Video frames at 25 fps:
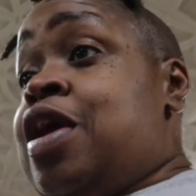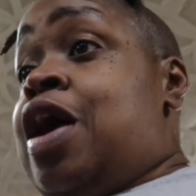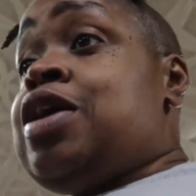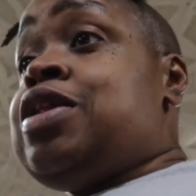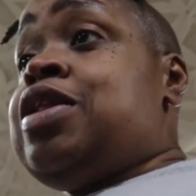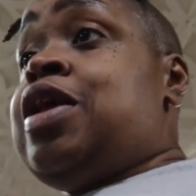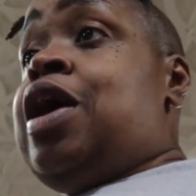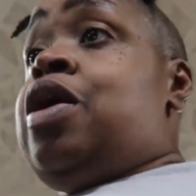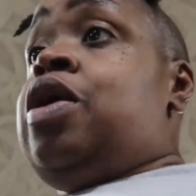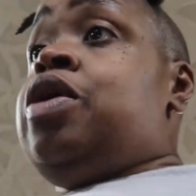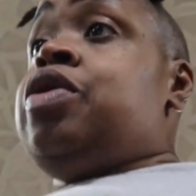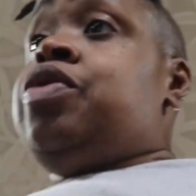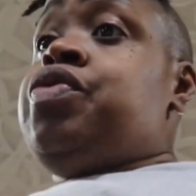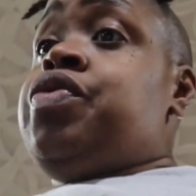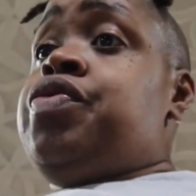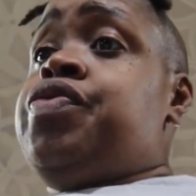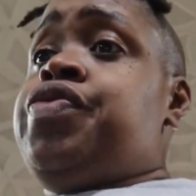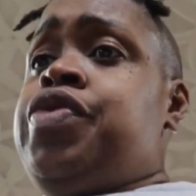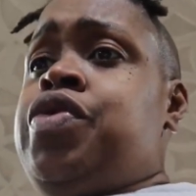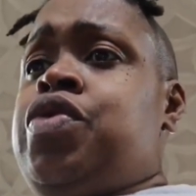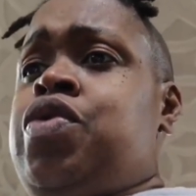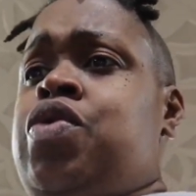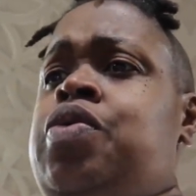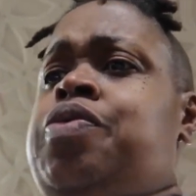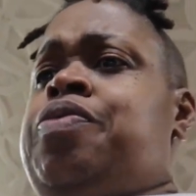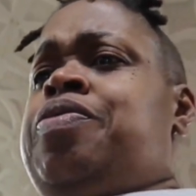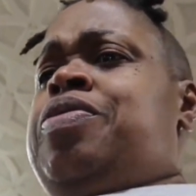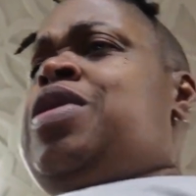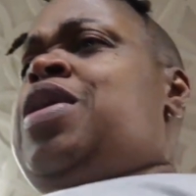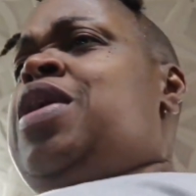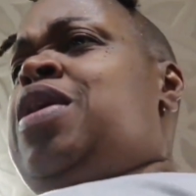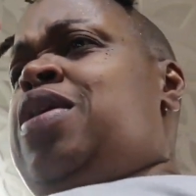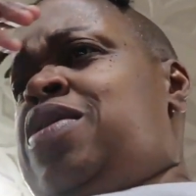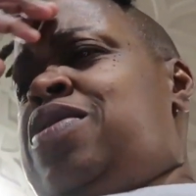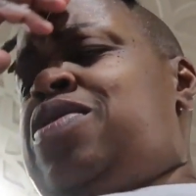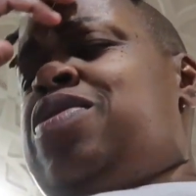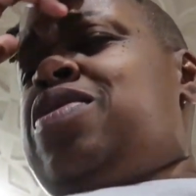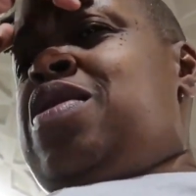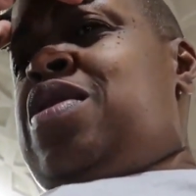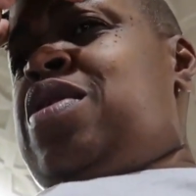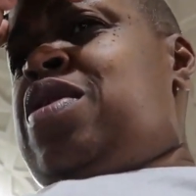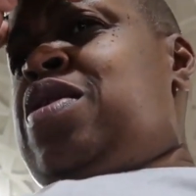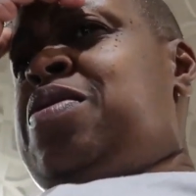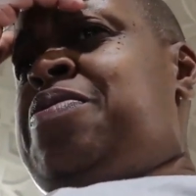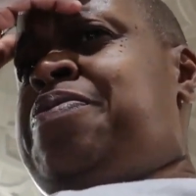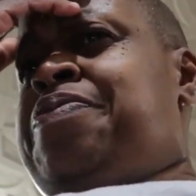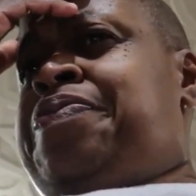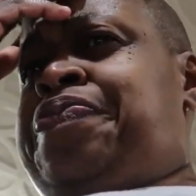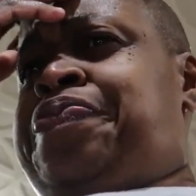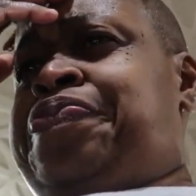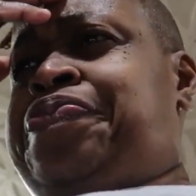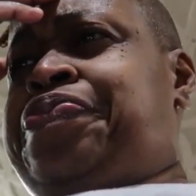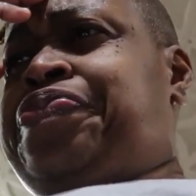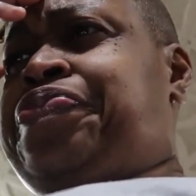knocked out a review, and I'm